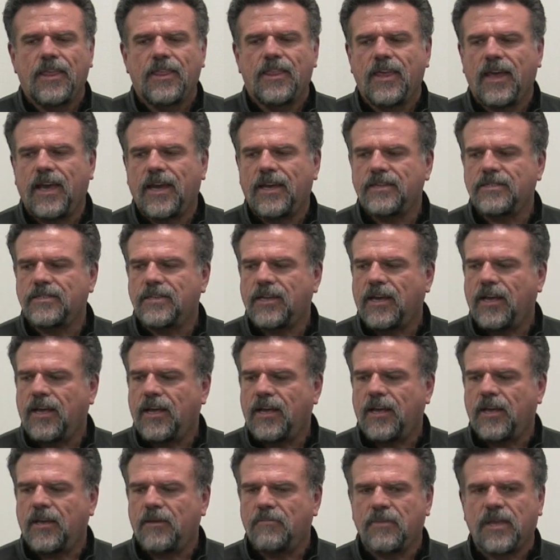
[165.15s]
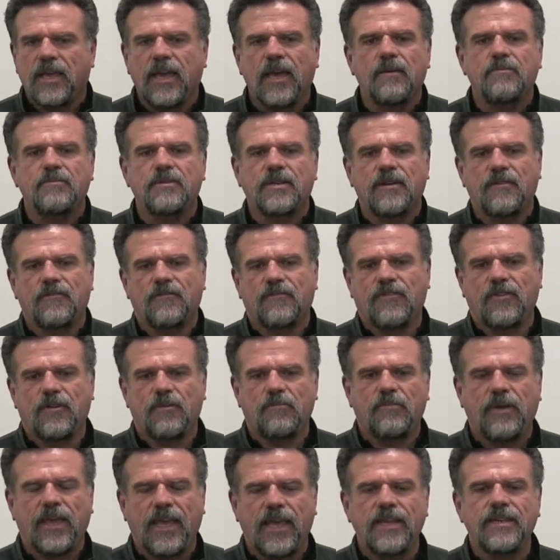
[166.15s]
that um, kept him
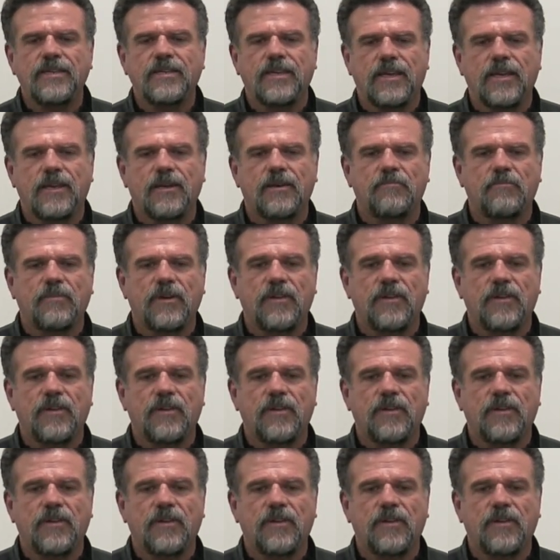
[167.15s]
from painting.